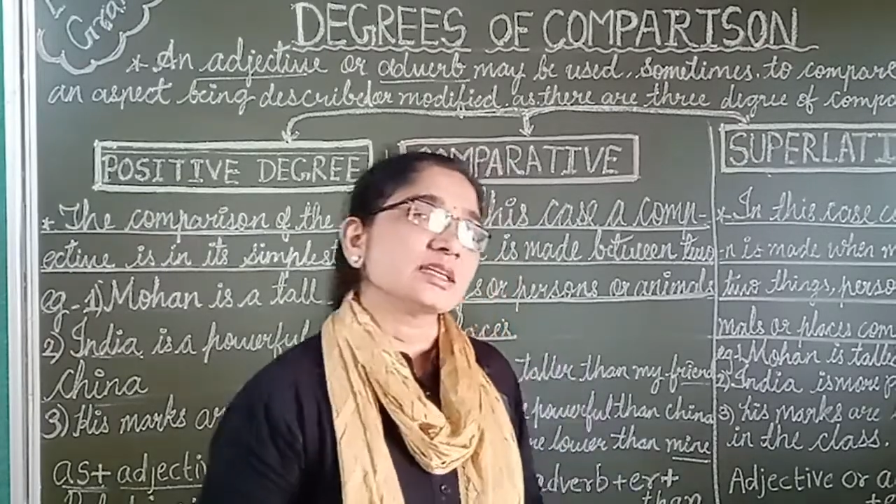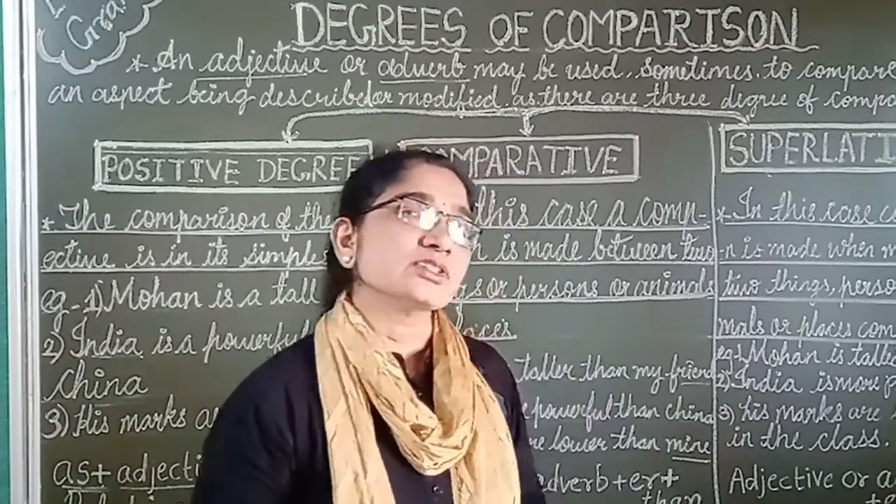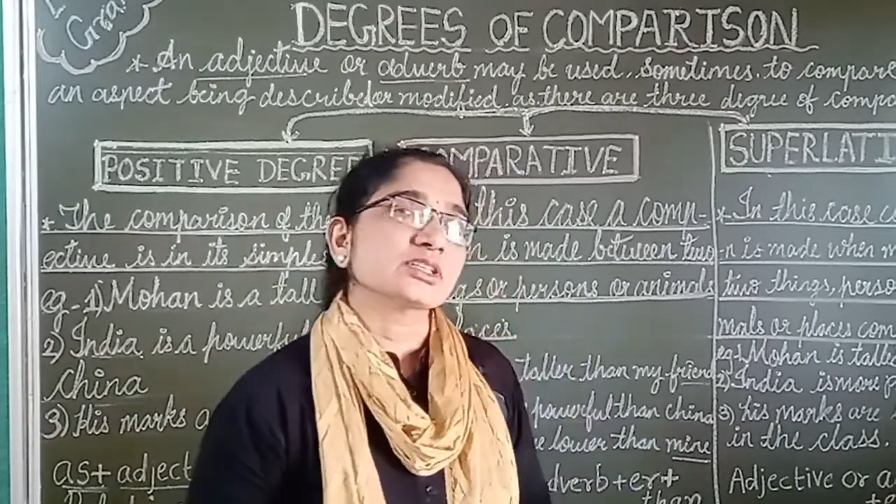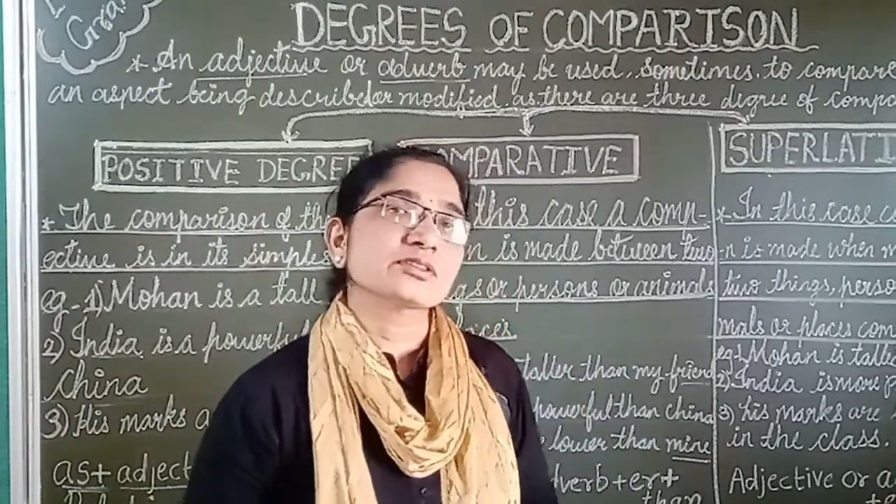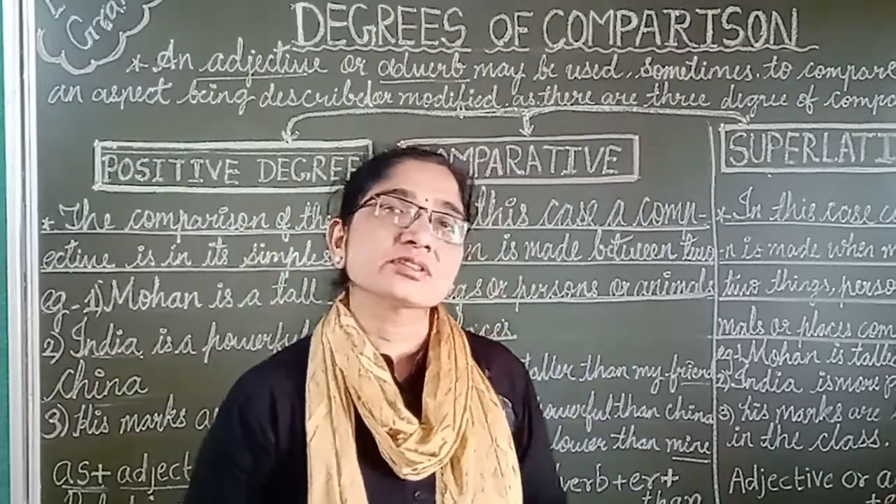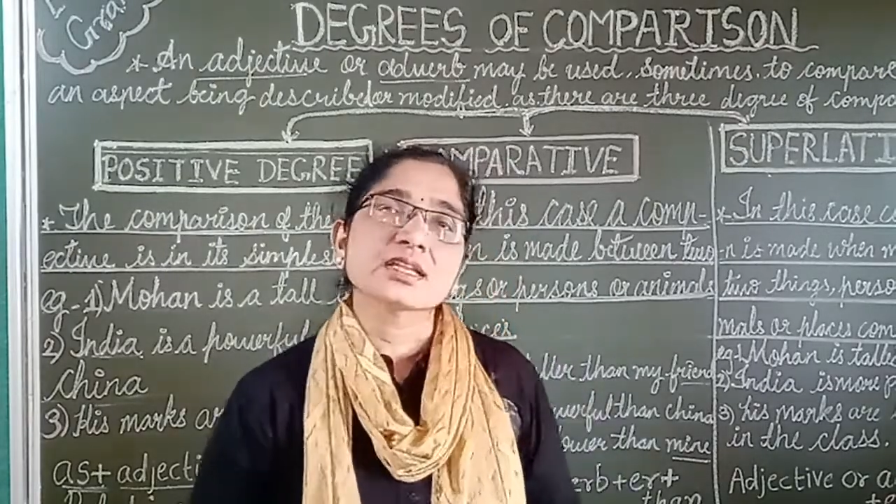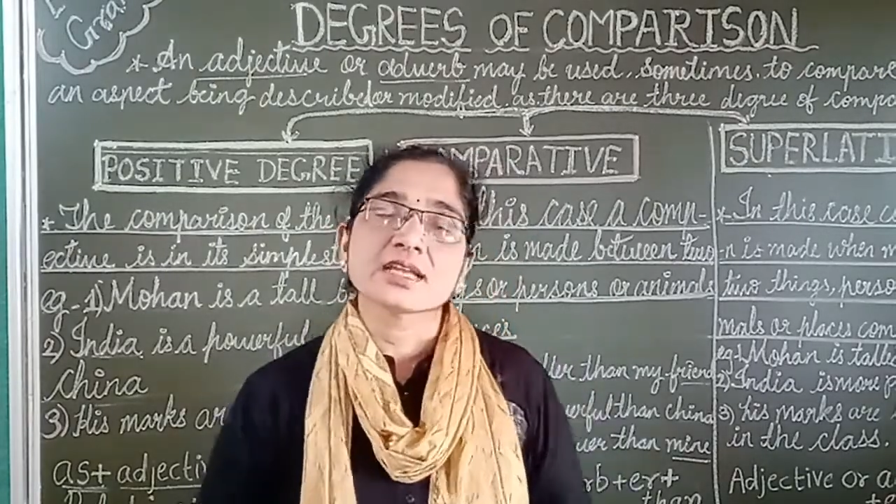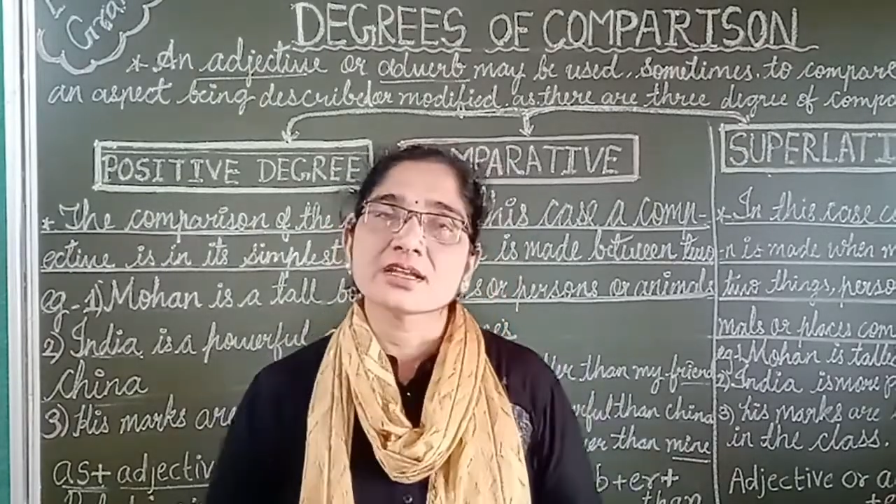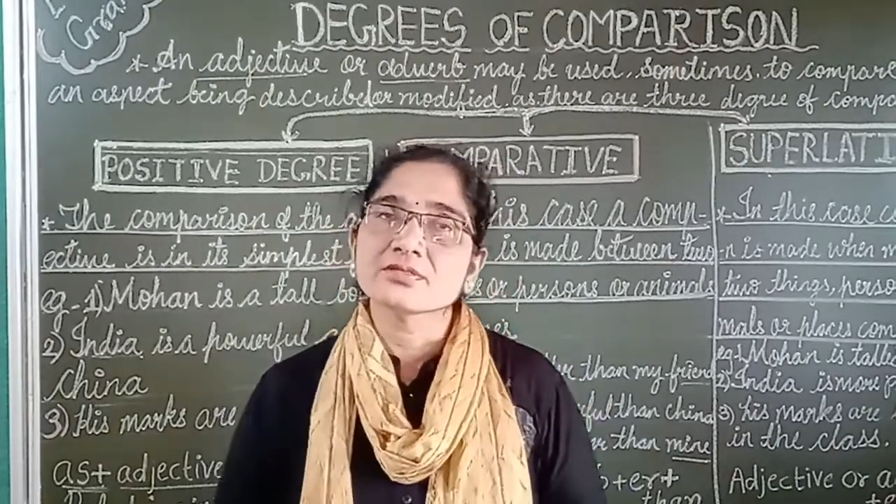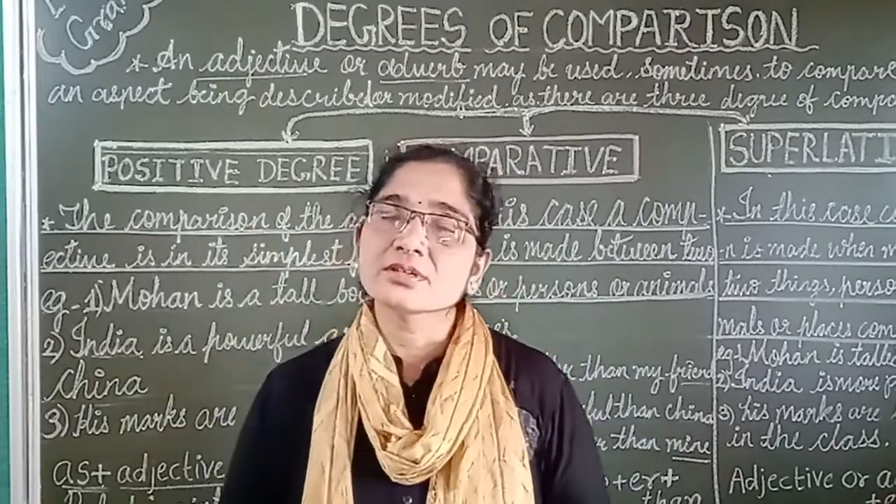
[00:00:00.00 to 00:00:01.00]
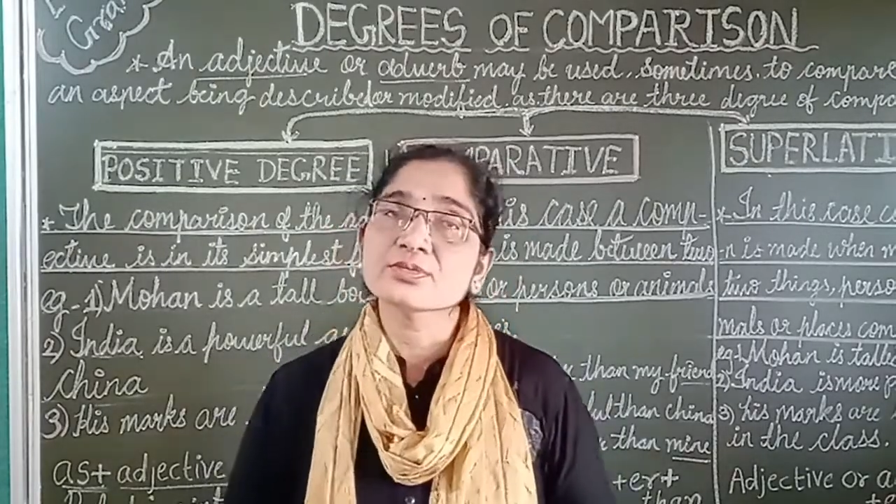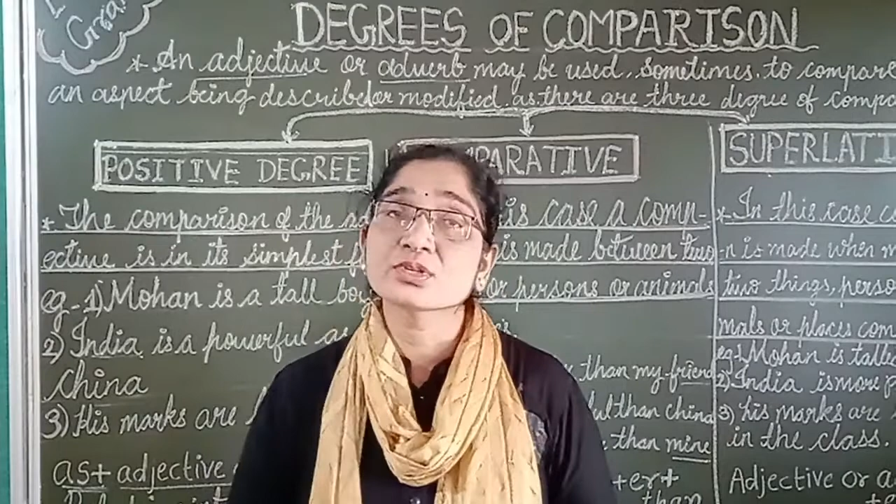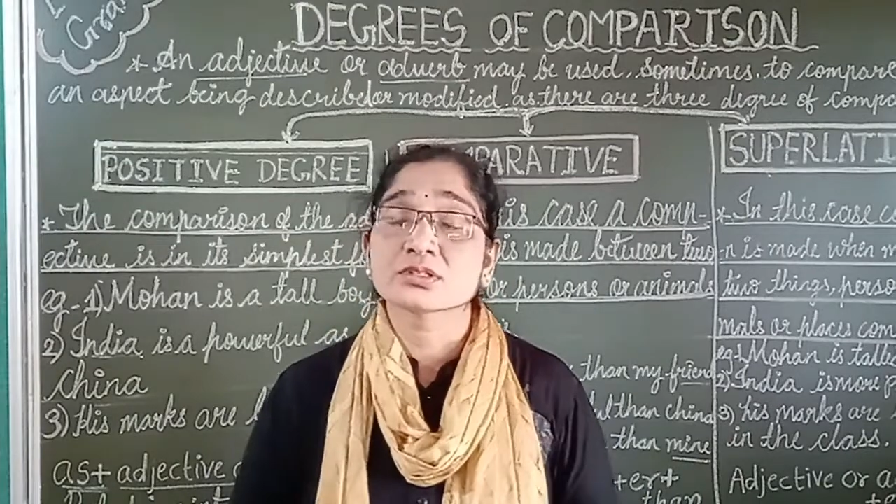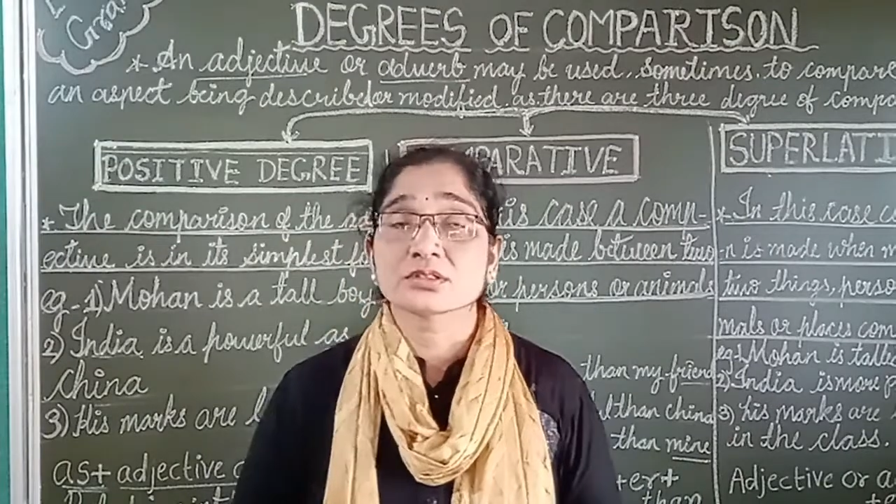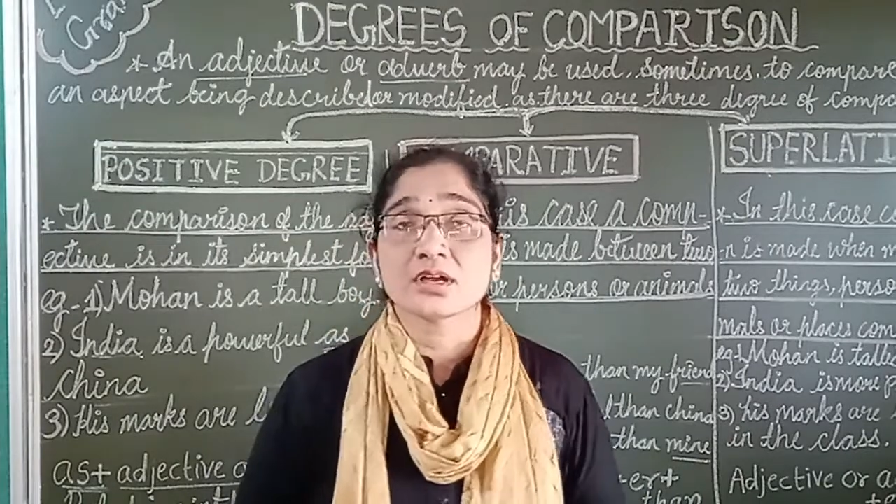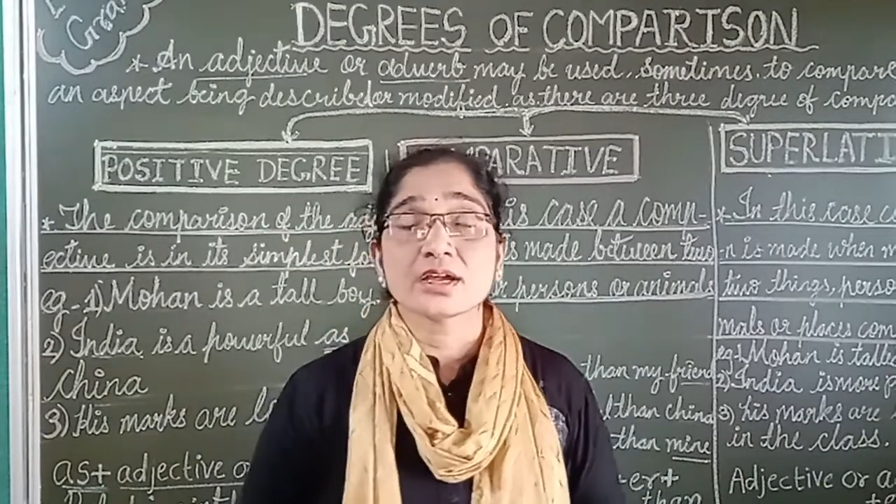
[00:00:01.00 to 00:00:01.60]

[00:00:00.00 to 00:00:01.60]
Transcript: adjectives and adverbs